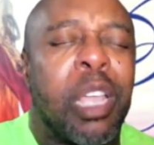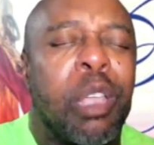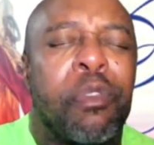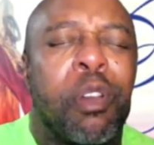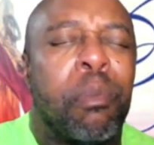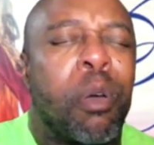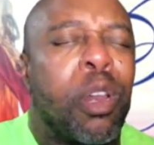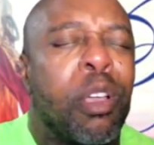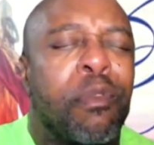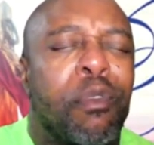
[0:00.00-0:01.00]
Thank you for the
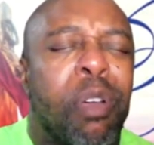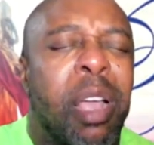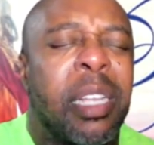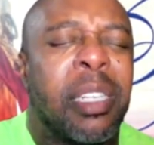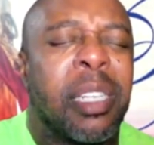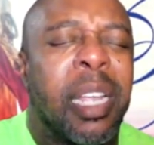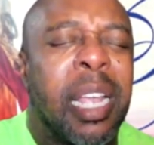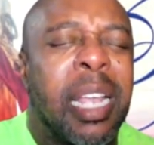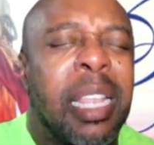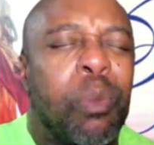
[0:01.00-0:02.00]
body of Christ,
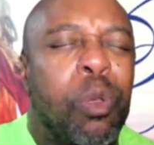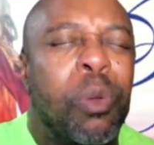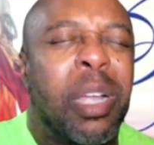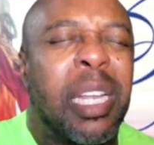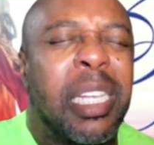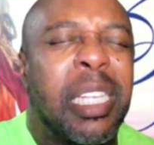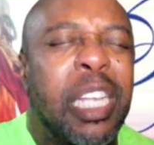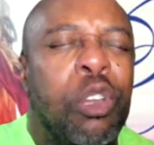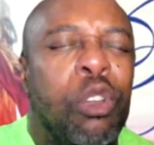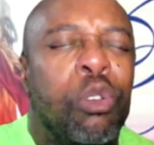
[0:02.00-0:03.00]
that we will
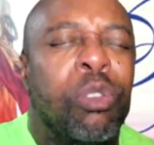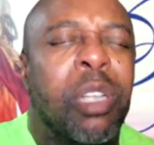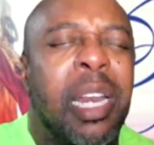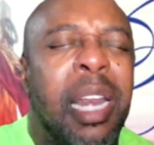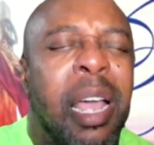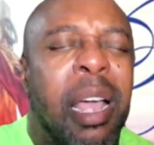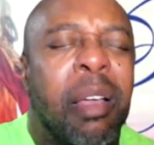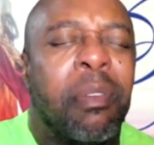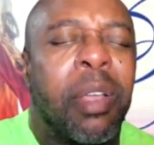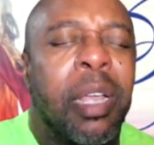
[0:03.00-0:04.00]
continue to
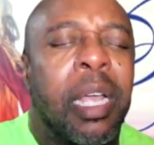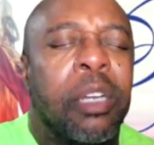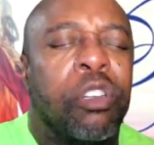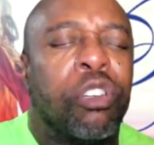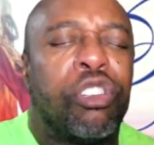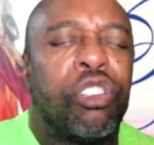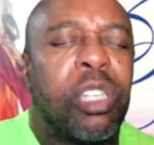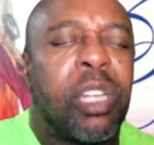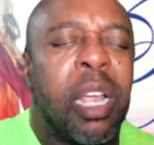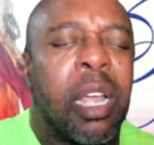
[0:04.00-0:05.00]
love and to
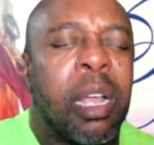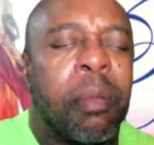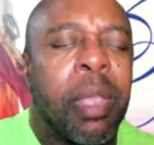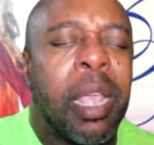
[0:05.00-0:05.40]
share